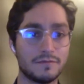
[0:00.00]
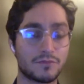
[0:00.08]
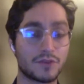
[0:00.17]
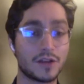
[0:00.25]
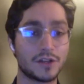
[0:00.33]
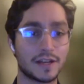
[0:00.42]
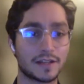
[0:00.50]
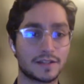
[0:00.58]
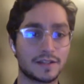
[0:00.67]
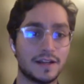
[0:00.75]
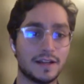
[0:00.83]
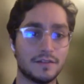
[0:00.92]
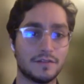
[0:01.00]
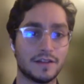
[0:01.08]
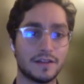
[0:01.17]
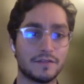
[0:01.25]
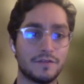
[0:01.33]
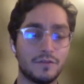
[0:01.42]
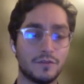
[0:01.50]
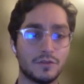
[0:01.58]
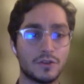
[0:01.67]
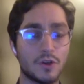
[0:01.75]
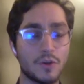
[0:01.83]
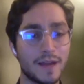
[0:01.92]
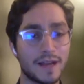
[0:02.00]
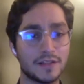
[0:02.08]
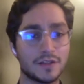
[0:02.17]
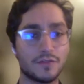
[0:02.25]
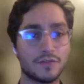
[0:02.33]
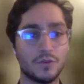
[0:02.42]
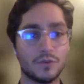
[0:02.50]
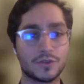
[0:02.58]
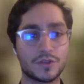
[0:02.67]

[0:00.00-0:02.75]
projects kind of like go back into the fold.